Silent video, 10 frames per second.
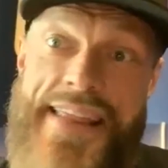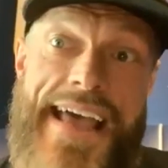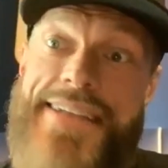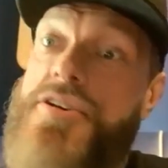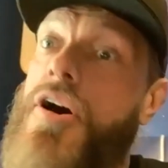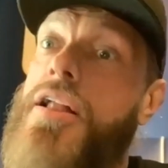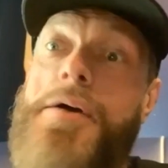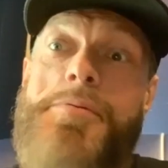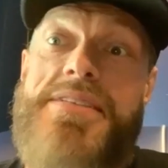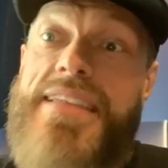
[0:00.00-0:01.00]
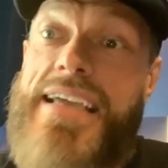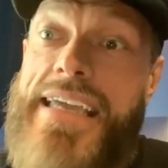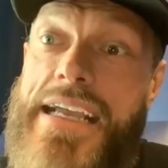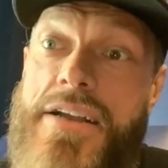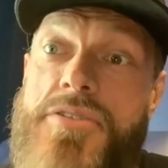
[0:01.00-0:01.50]
And that's all I was
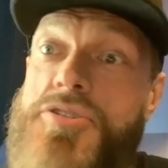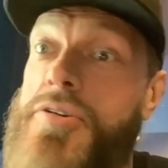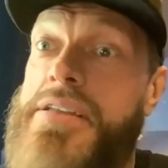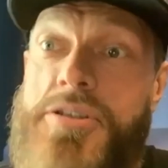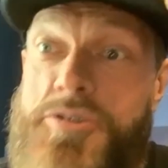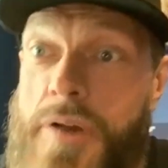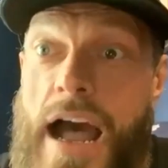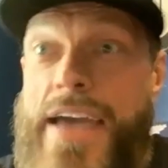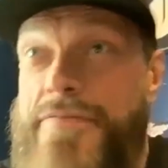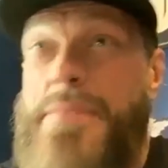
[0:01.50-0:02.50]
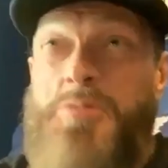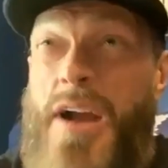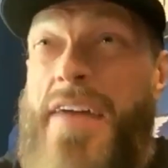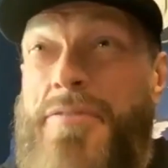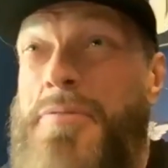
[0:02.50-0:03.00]
thinking during the drive. I'm
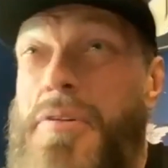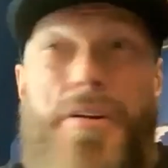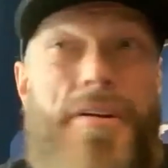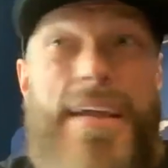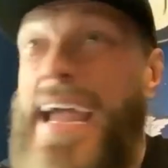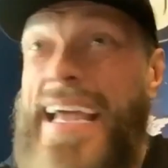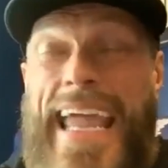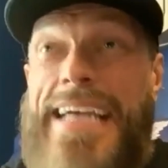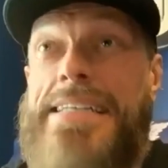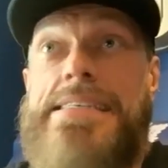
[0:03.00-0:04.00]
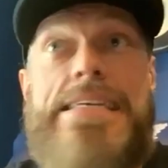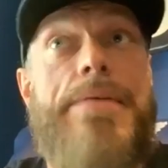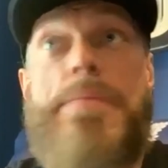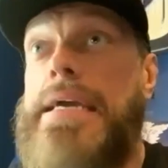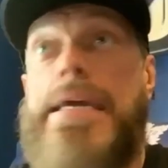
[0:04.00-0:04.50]
driving through the hurricane. I can't see.
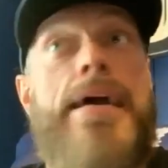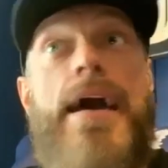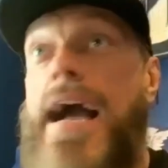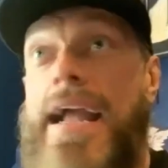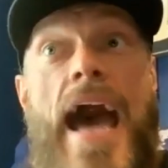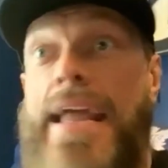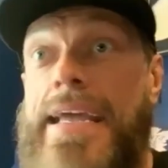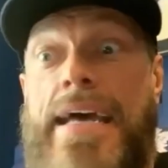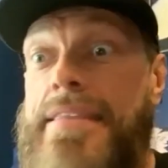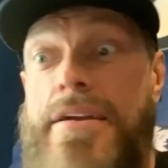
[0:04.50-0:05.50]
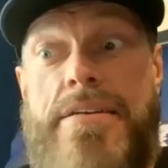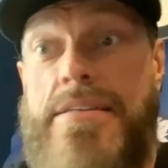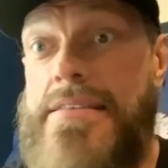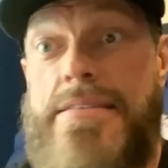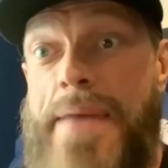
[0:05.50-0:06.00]
I'm like, I got to get there,
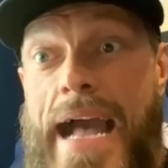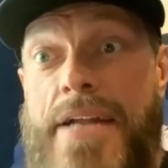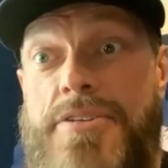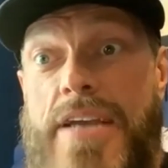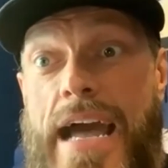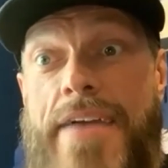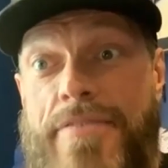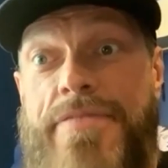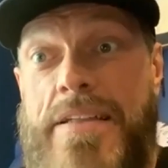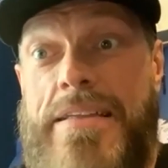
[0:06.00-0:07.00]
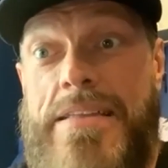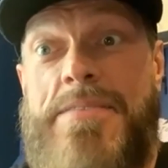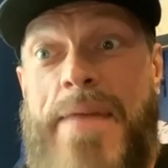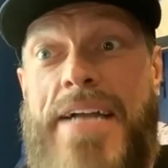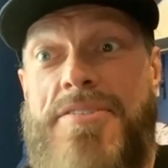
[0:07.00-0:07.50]
because this match, I have a feeling
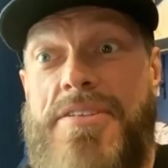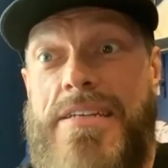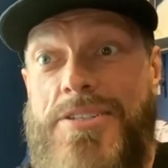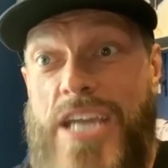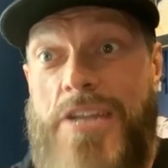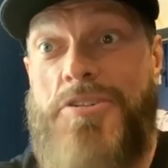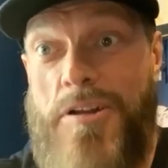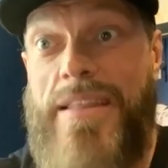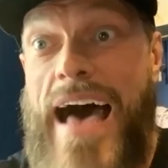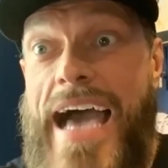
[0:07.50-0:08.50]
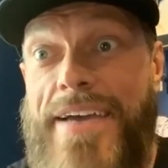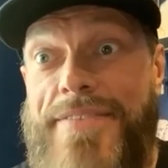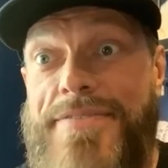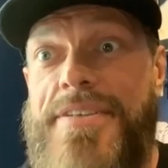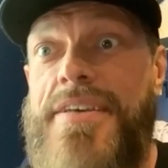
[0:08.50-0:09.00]
this match is going to change our
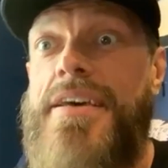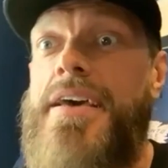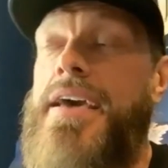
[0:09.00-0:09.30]
lives.